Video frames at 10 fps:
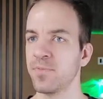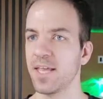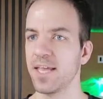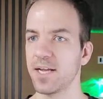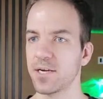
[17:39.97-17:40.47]

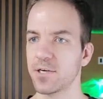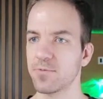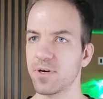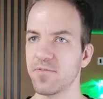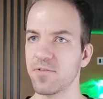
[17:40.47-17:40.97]
here.
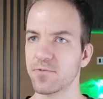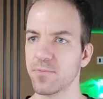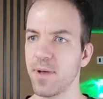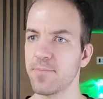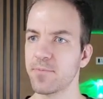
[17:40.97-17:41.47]
But if you'll
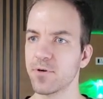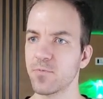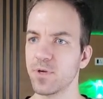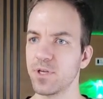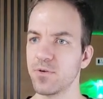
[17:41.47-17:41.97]

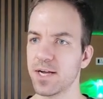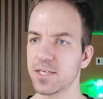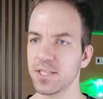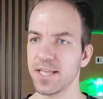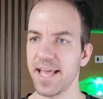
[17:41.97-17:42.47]
remember, we do
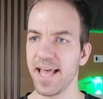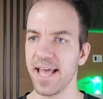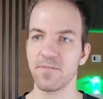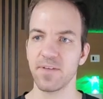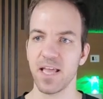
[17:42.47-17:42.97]
actually
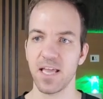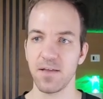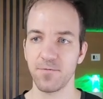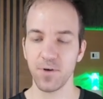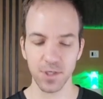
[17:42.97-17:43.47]
have a
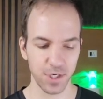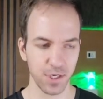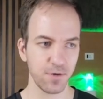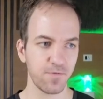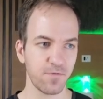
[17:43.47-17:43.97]

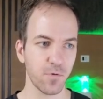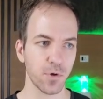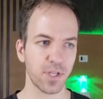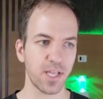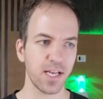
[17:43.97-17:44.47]
function
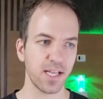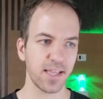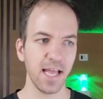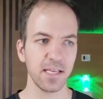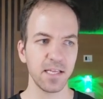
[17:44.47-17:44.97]
for getting
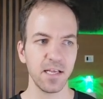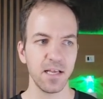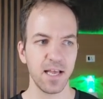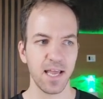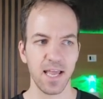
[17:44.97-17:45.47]
that.
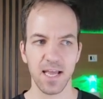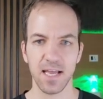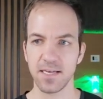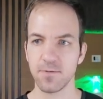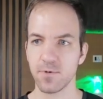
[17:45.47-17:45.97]

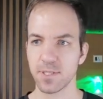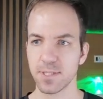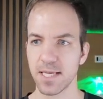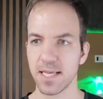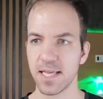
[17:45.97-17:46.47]
And we're going to
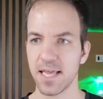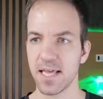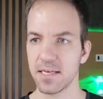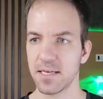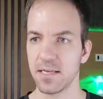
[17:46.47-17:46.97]
say
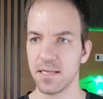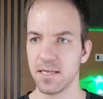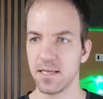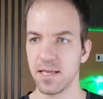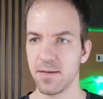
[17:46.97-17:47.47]
get
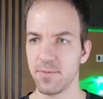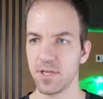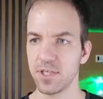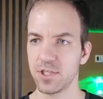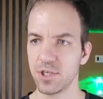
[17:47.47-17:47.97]

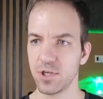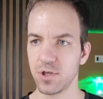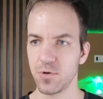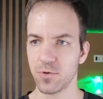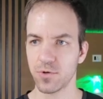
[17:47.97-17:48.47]
image
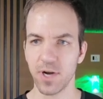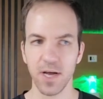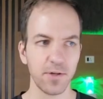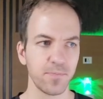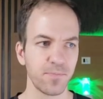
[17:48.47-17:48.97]

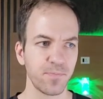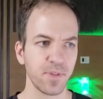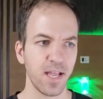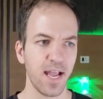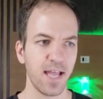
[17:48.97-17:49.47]
URL,
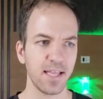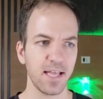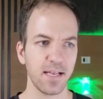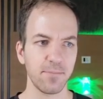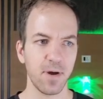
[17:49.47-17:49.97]
and
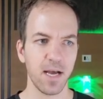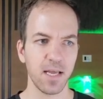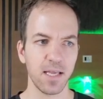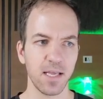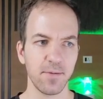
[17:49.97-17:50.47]
then
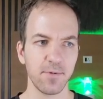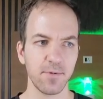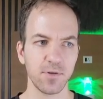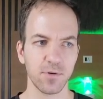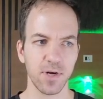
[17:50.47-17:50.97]
my
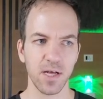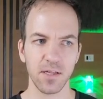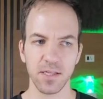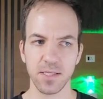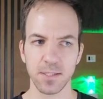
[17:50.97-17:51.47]
image
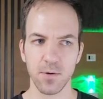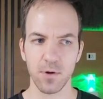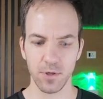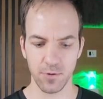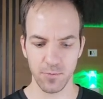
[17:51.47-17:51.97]
URL is
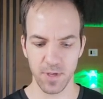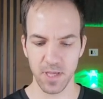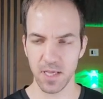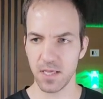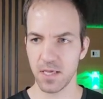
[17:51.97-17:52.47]
going to
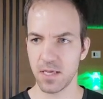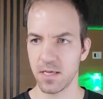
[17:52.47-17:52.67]
be